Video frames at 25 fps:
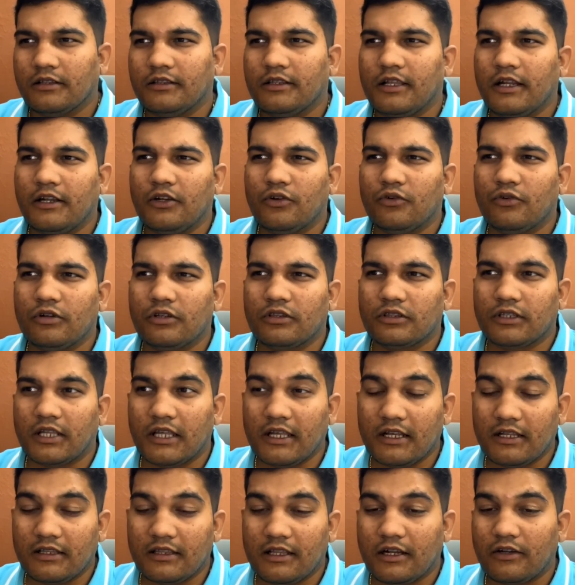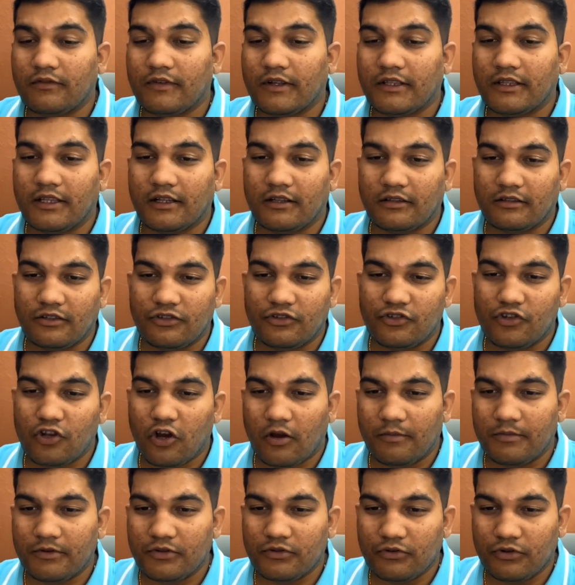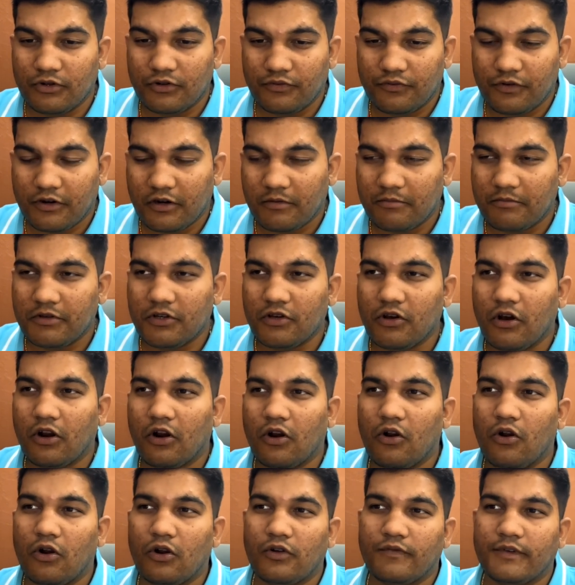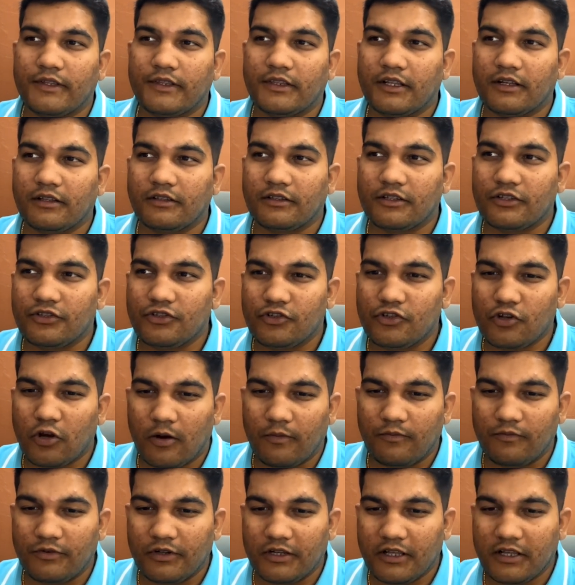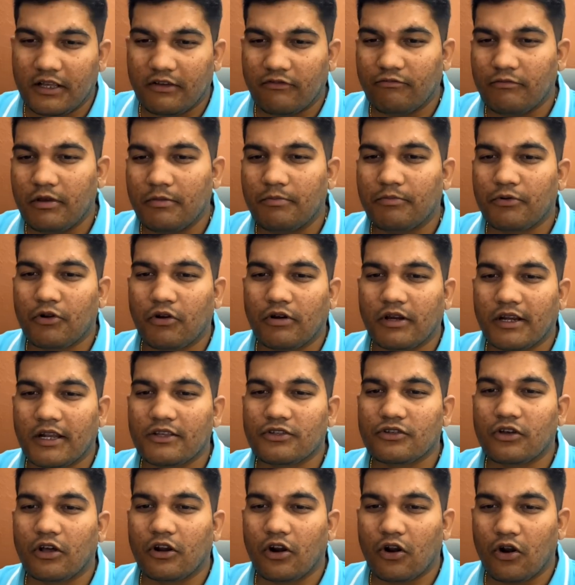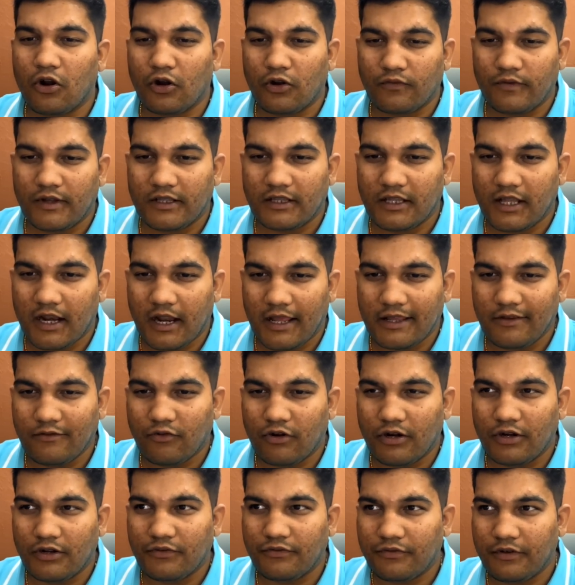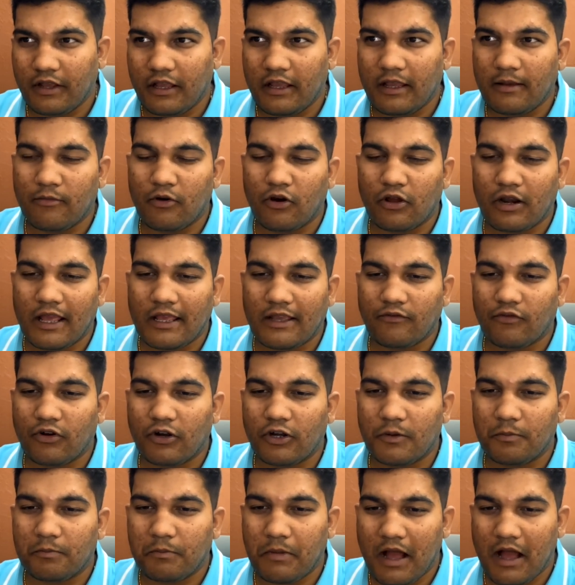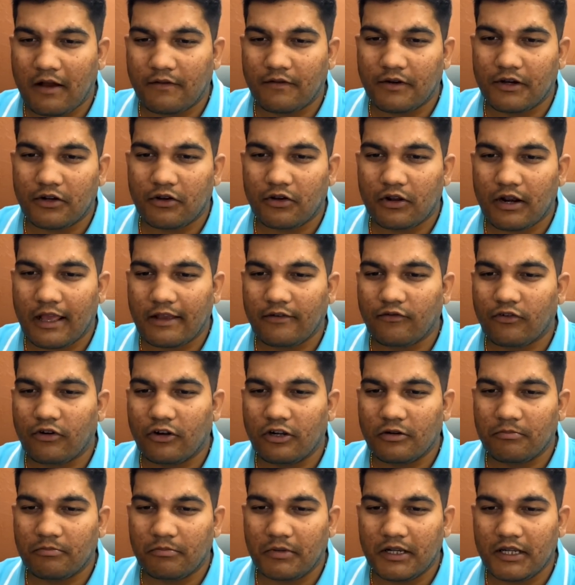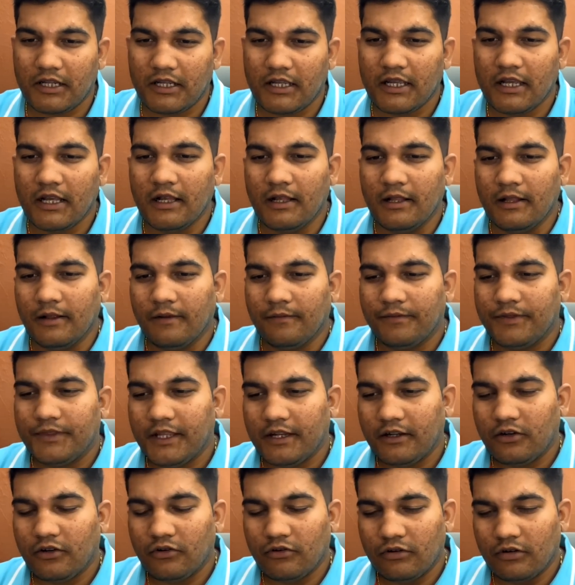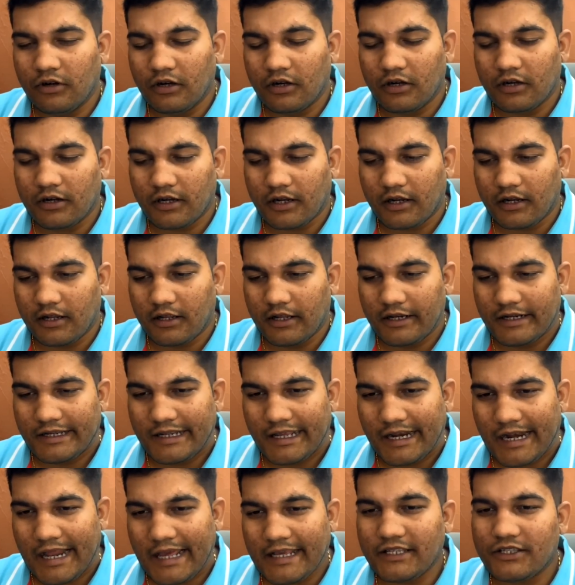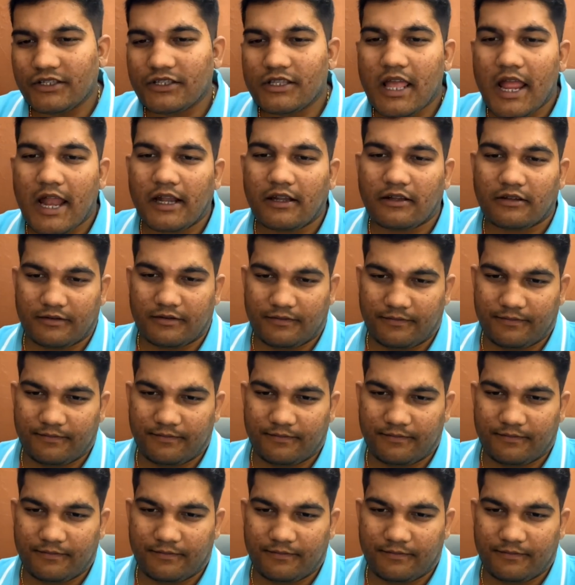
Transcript: They don't think that whether this job is good for me or not, whether this job will give me progress or not, whether I want fame or I want power or I want money. They don't realize that.